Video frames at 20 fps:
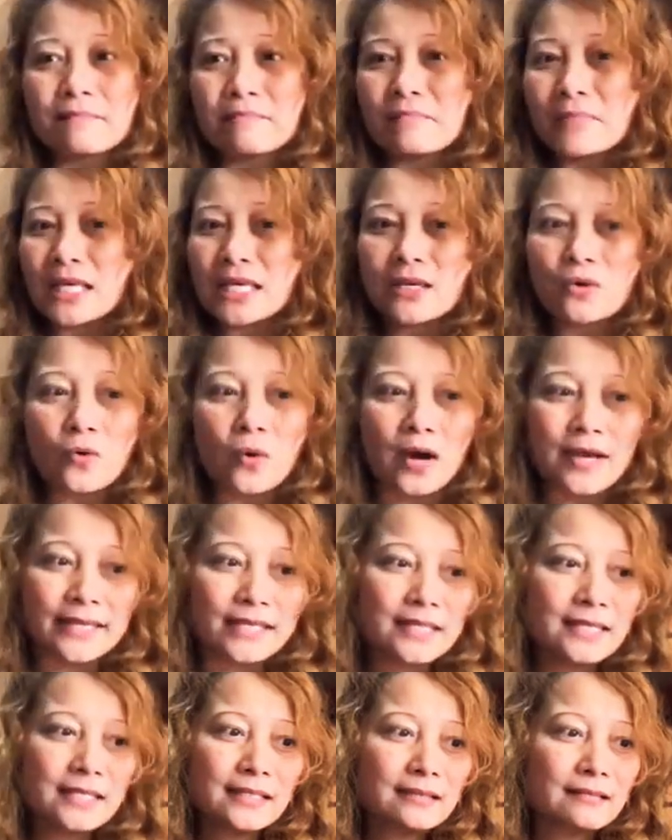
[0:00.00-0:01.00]
be
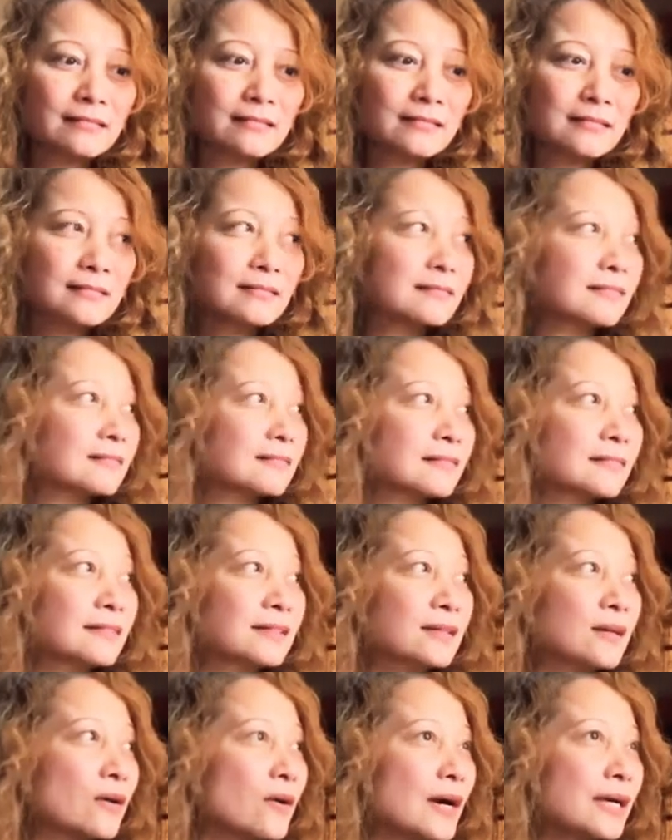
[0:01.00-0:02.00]
quiet,
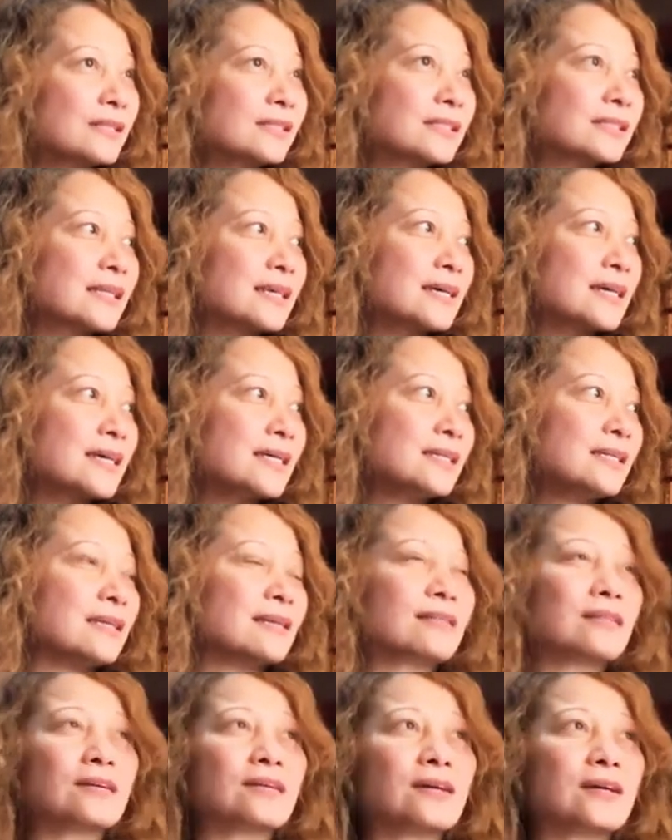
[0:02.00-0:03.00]
go outside
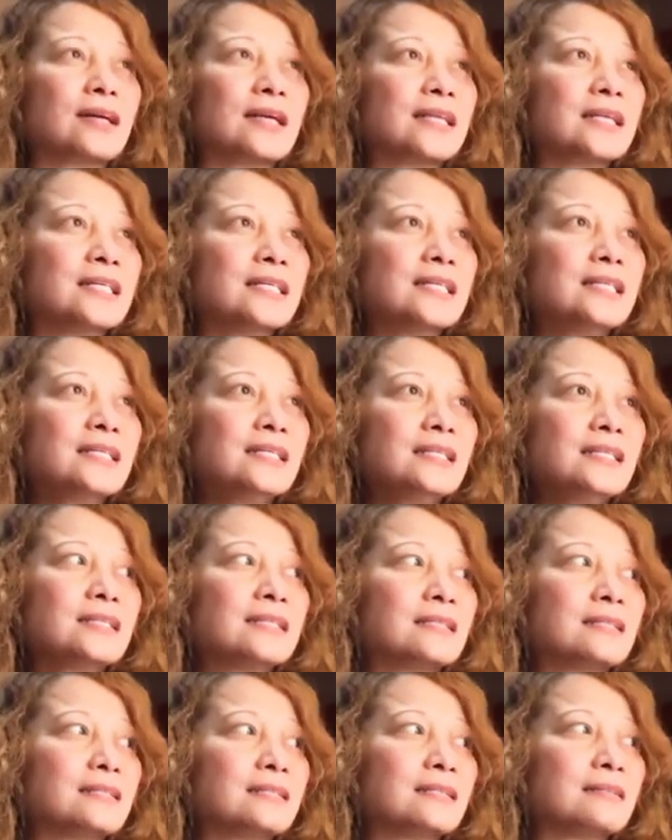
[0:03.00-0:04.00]
in the garden,
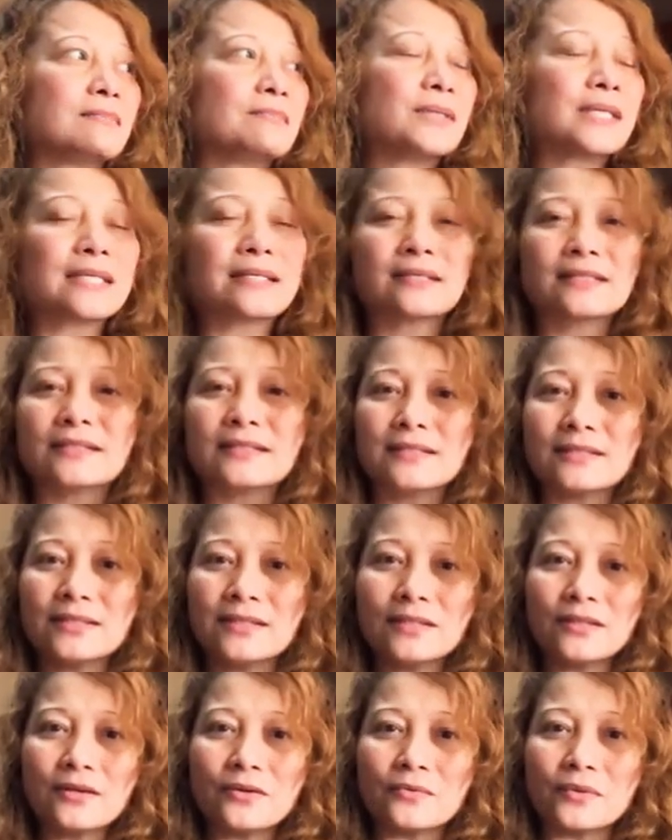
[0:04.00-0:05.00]
because
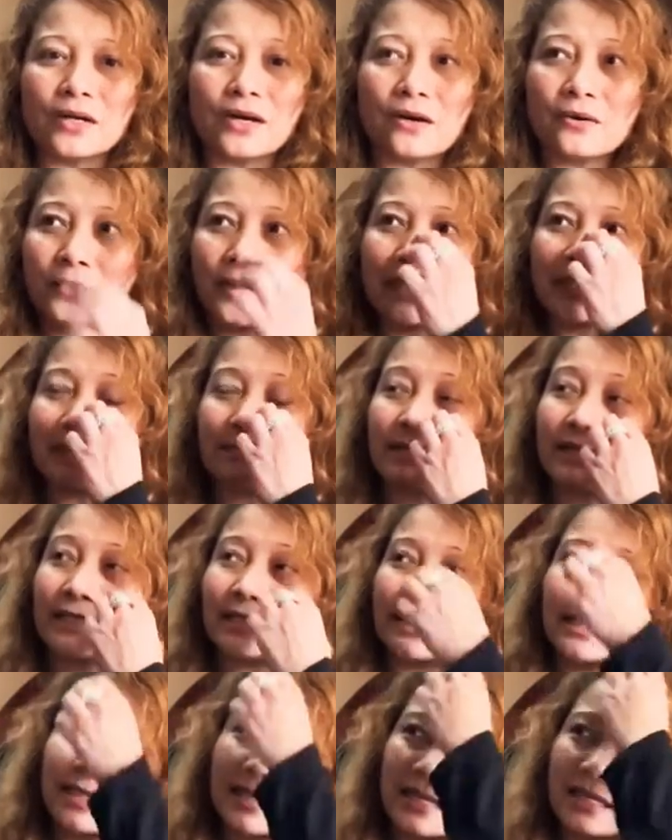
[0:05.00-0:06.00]
we're always
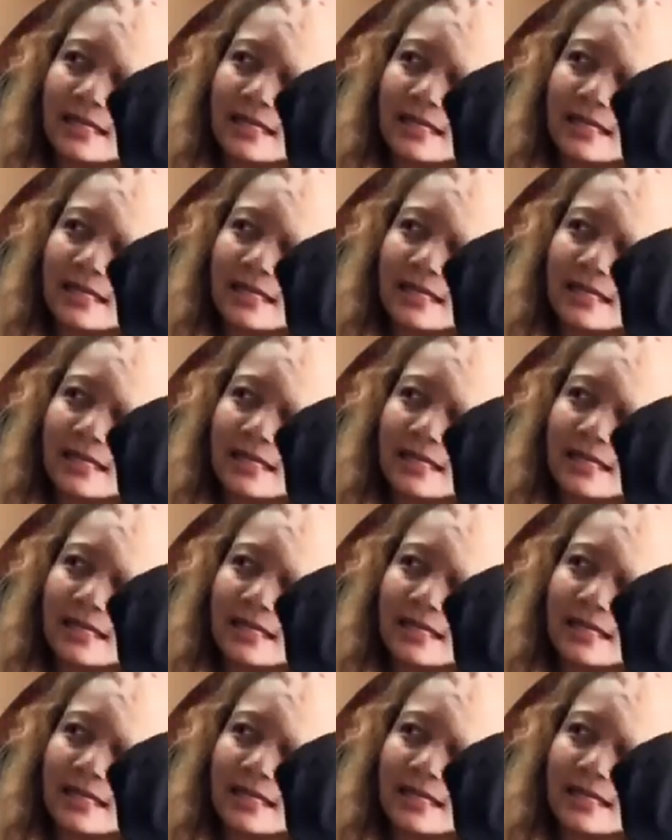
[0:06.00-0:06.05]
busy,